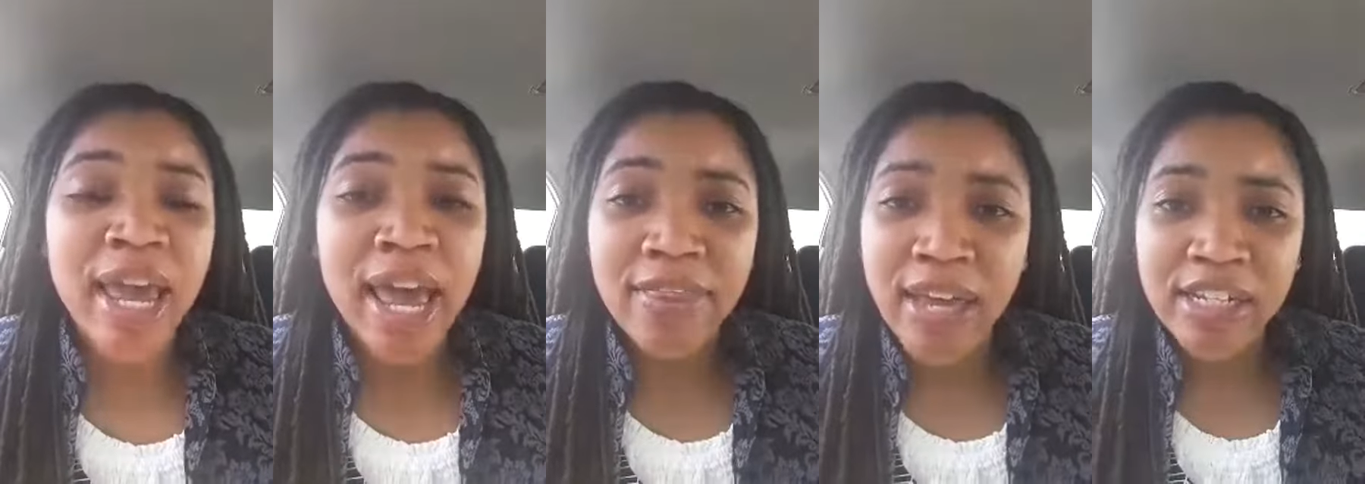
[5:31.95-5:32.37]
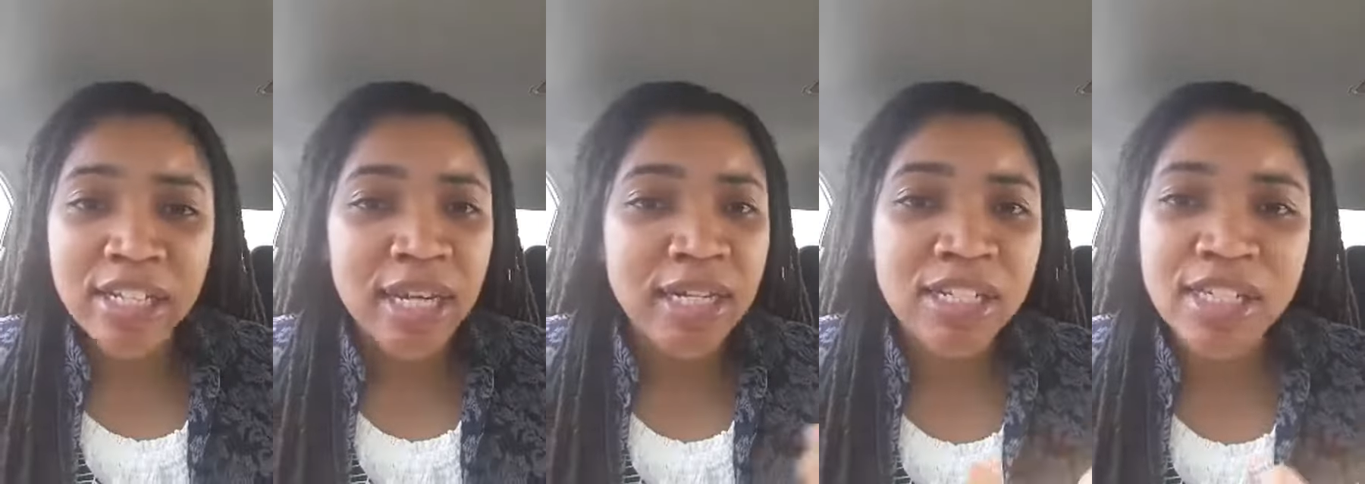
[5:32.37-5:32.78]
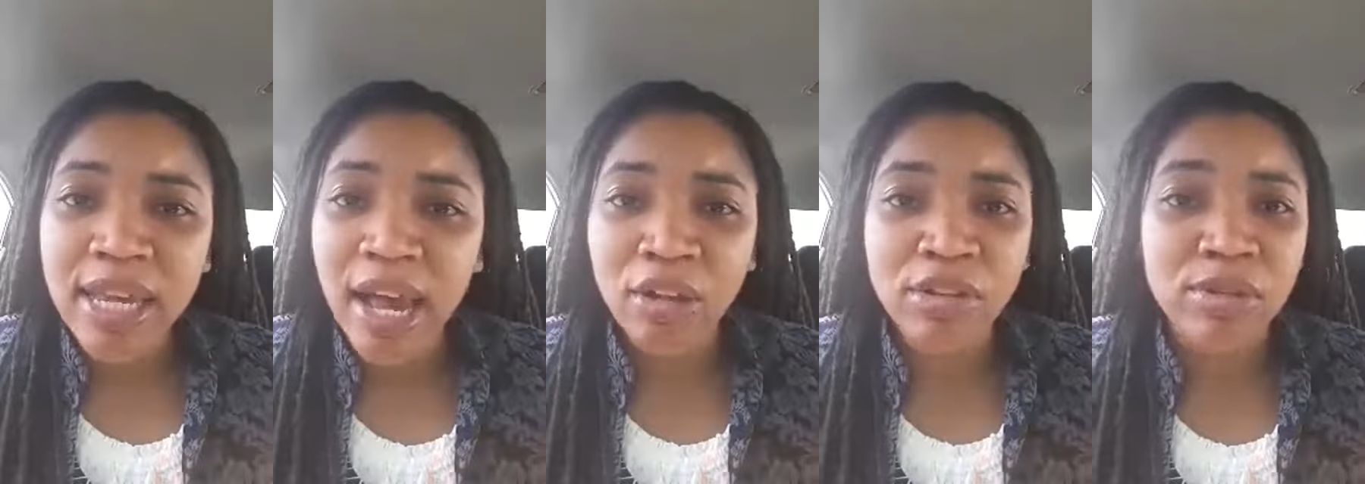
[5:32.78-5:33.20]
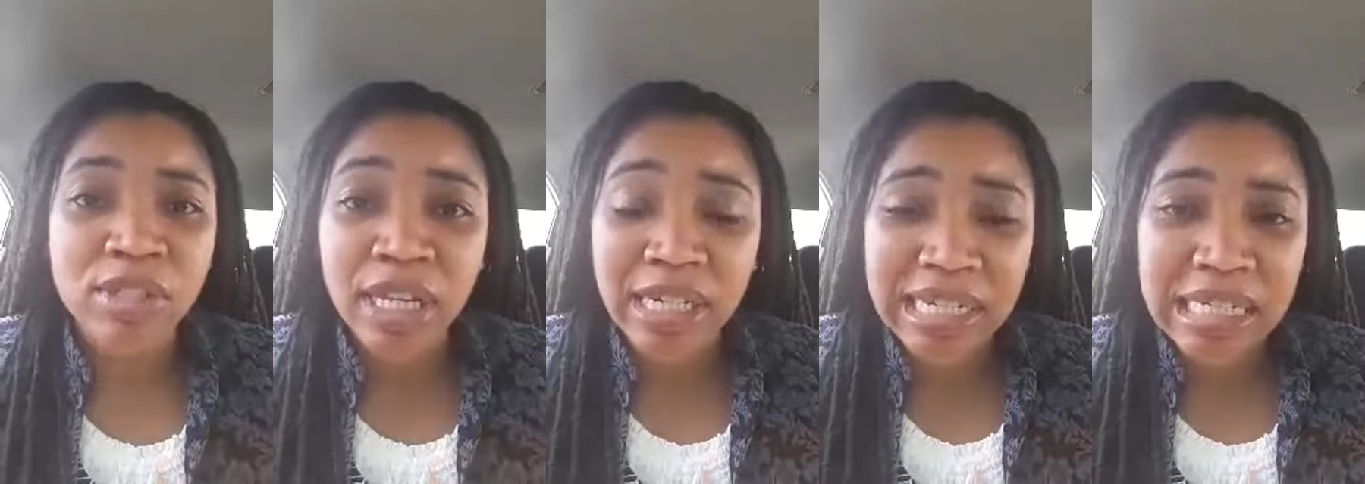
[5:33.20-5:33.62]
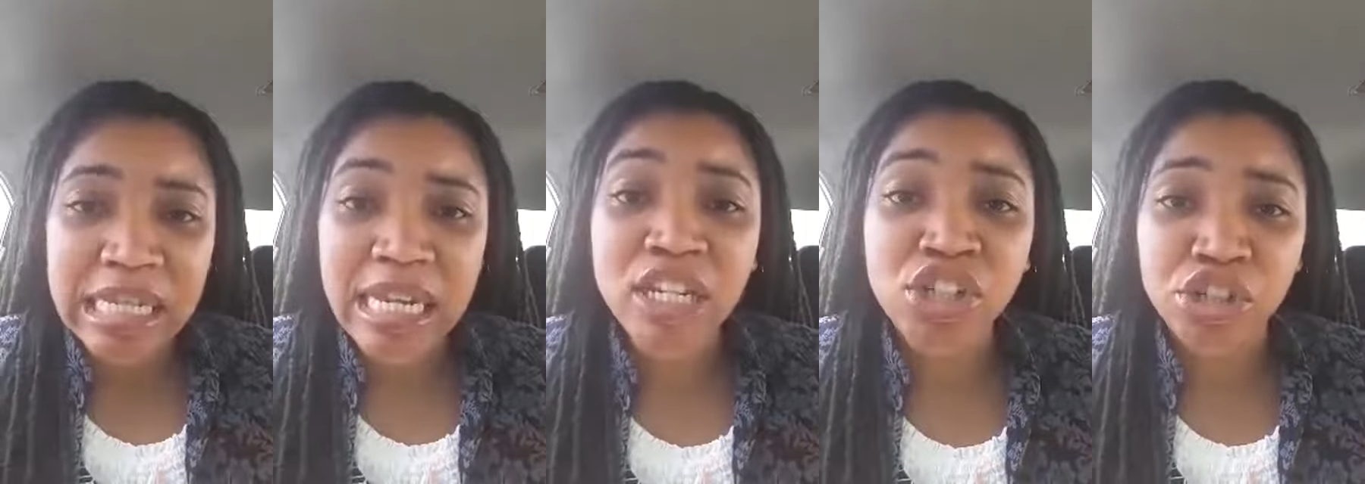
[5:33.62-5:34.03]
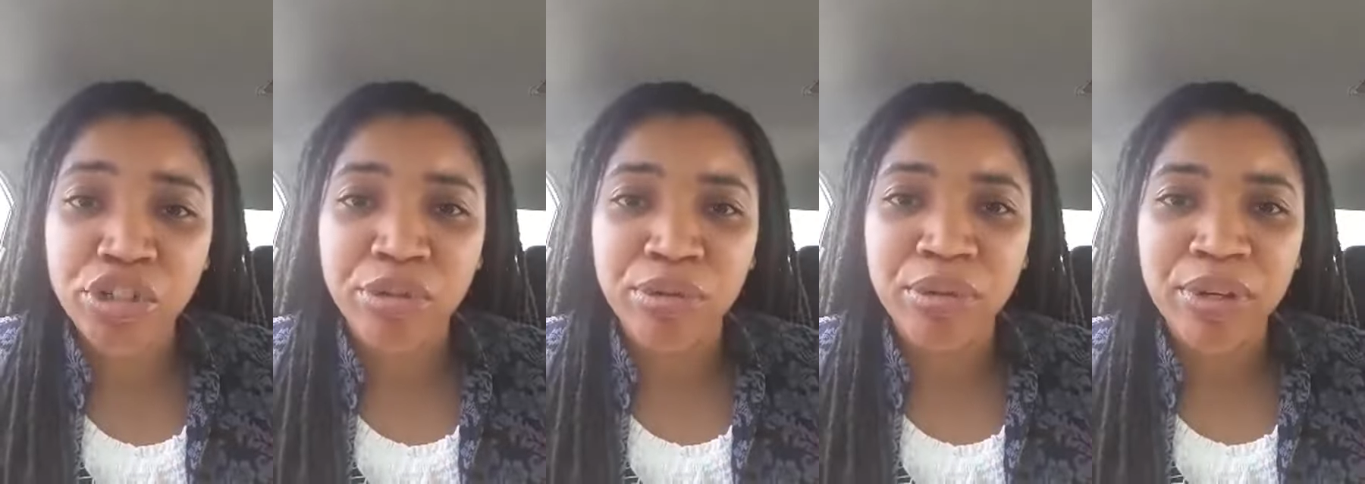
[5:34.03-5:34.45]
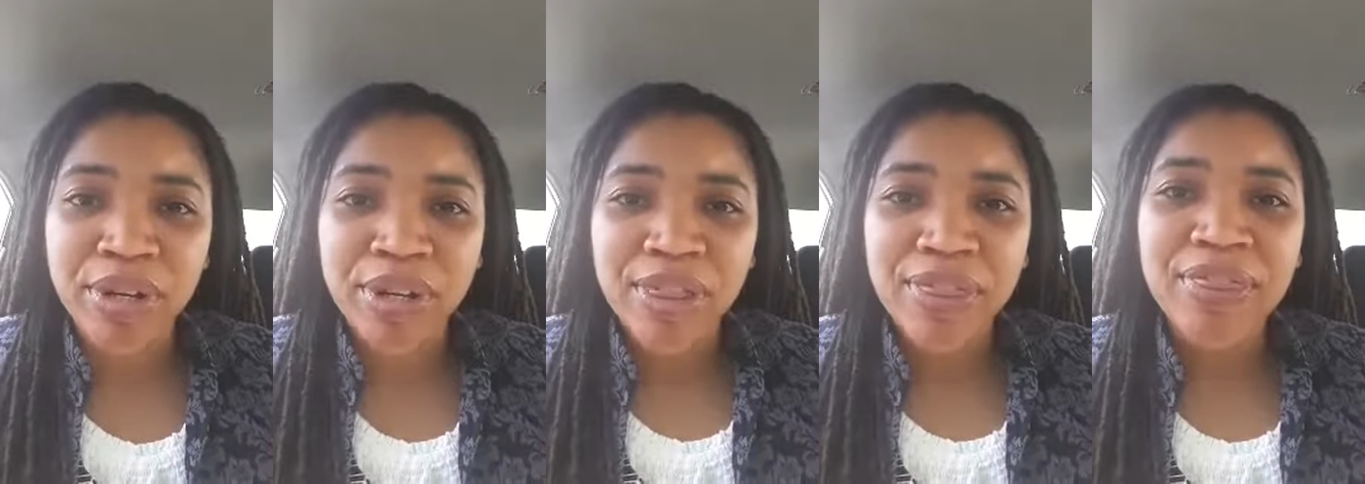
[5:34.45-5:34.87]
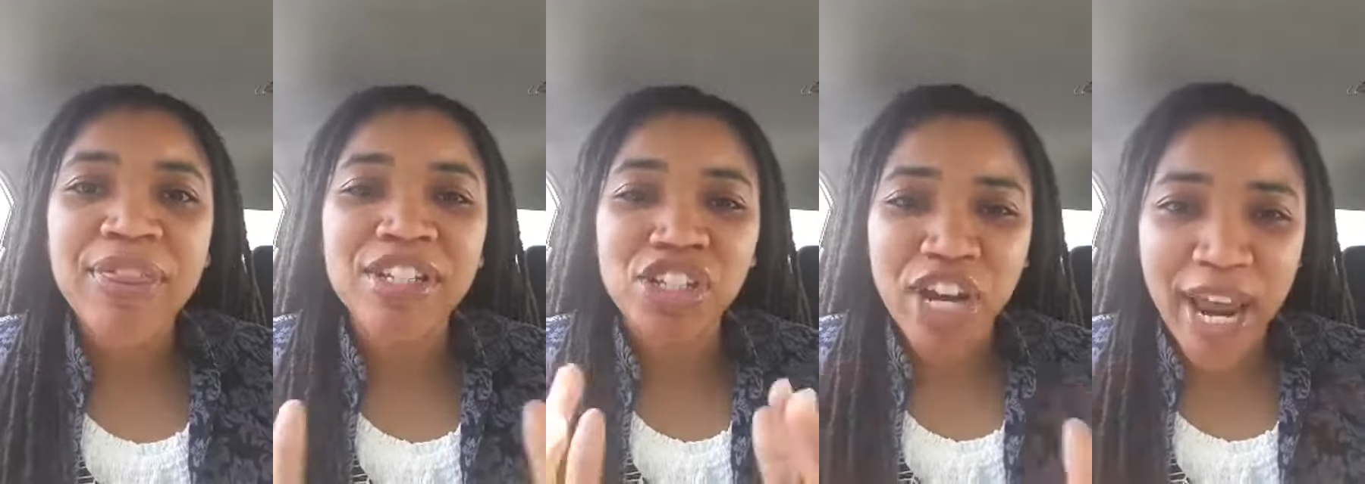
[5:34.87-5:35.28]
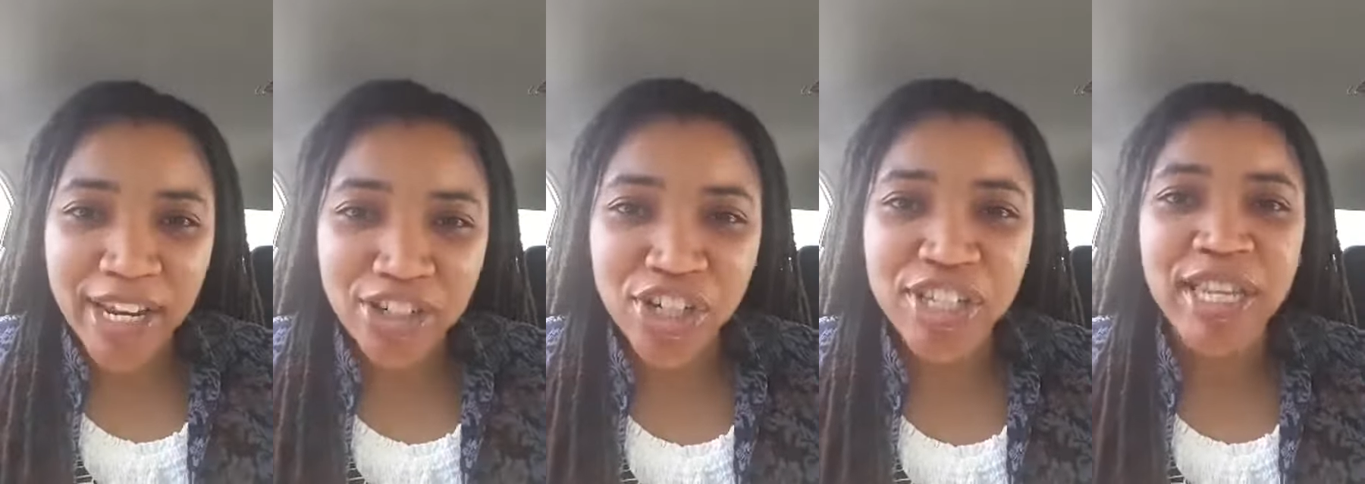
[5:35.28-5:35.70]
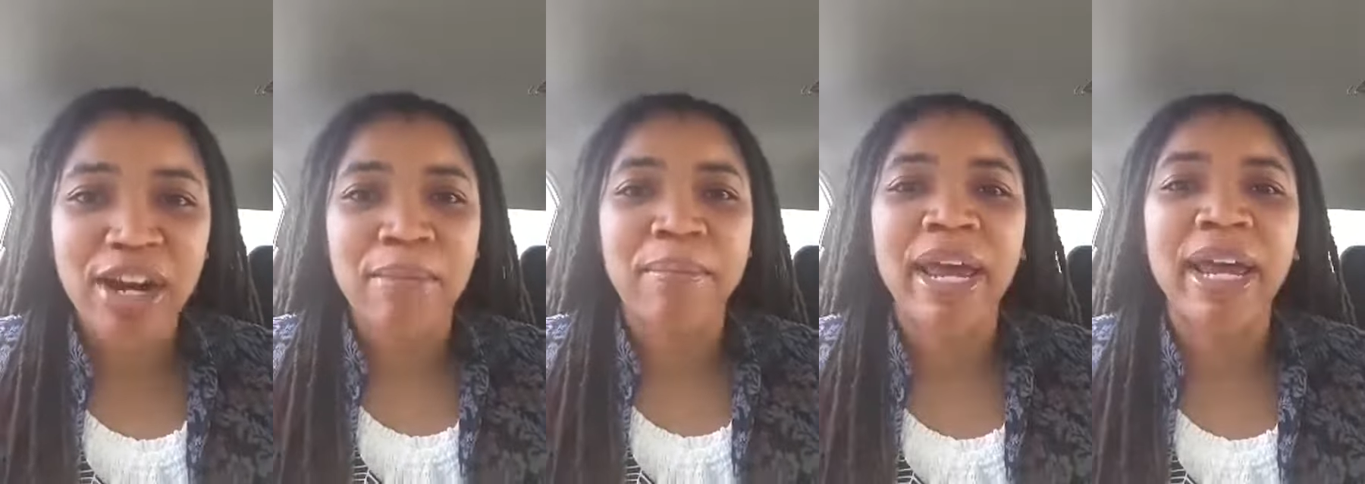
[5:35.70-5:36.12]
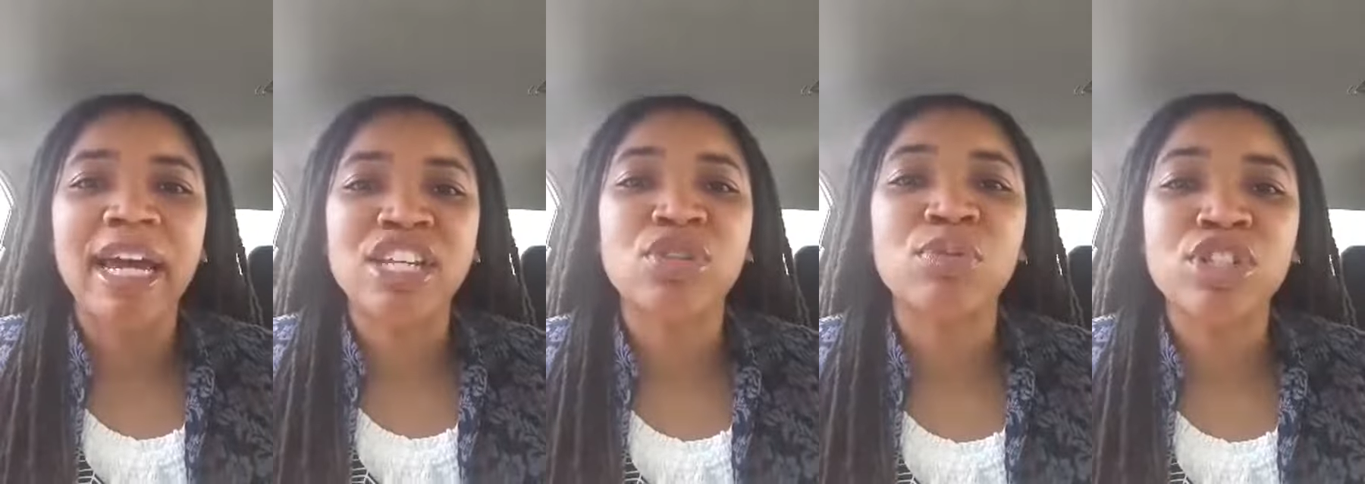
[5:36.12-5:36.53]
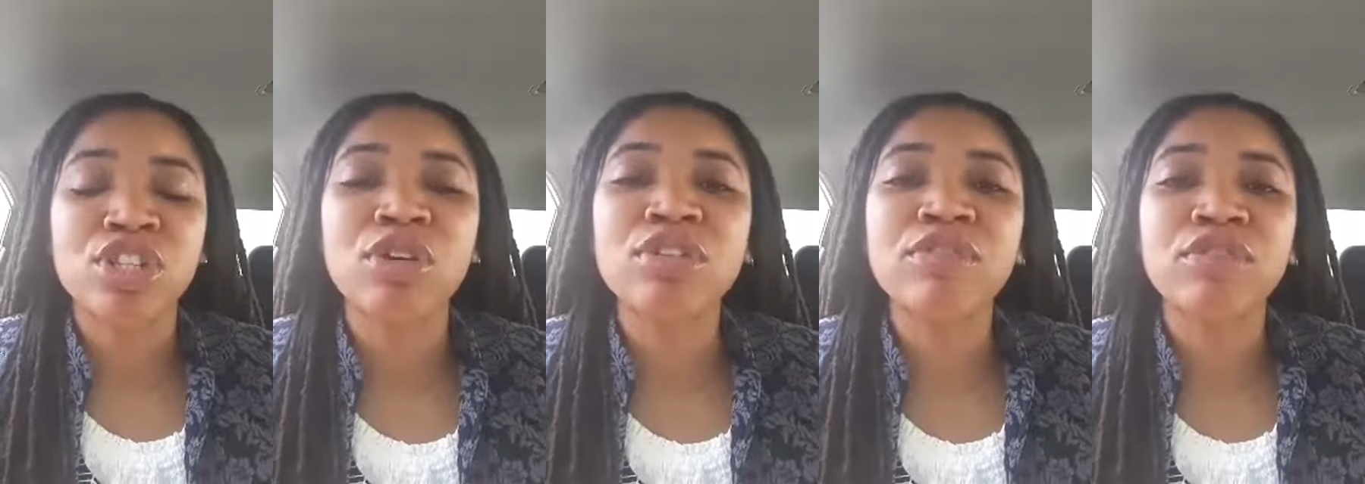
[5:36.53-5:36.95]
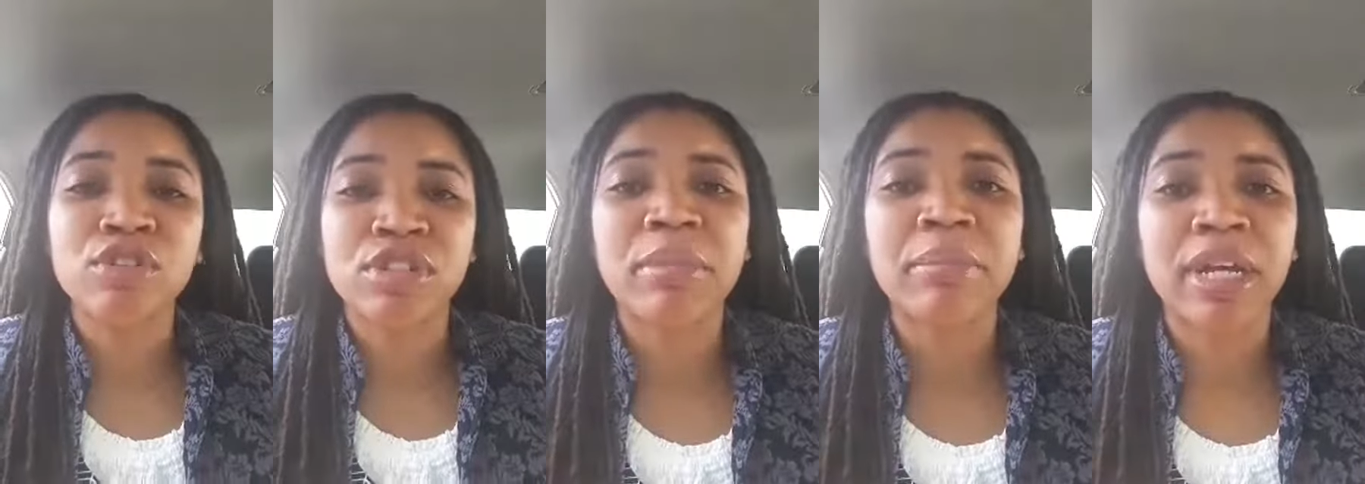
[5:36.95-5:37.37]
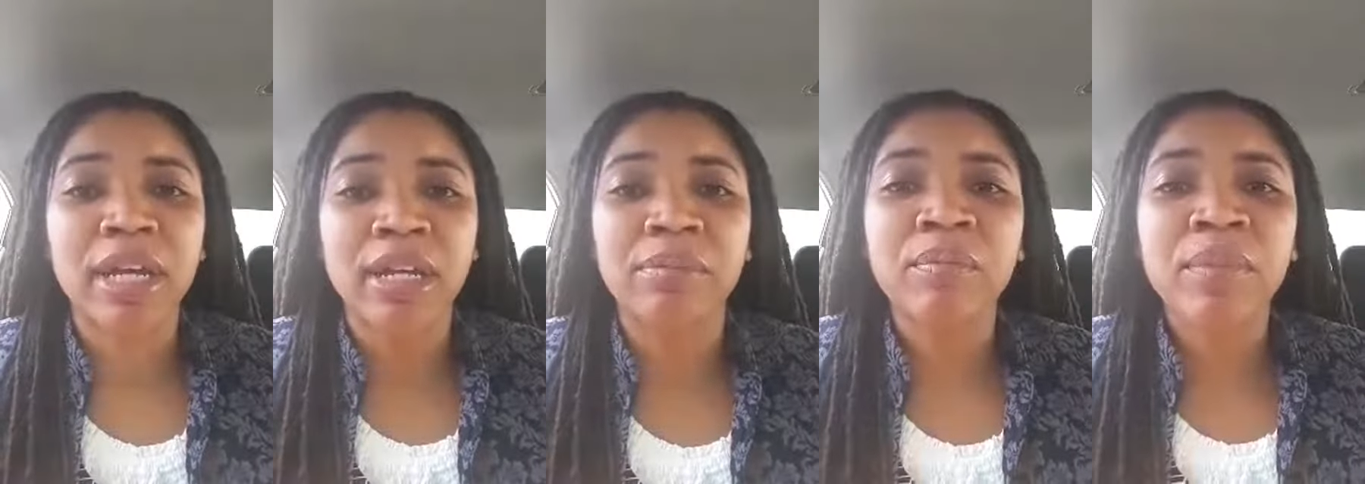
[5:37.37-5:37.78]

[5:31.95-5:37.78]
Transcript: And that's going to tell you, it's going to teach you the changes that are made as a result of you submitting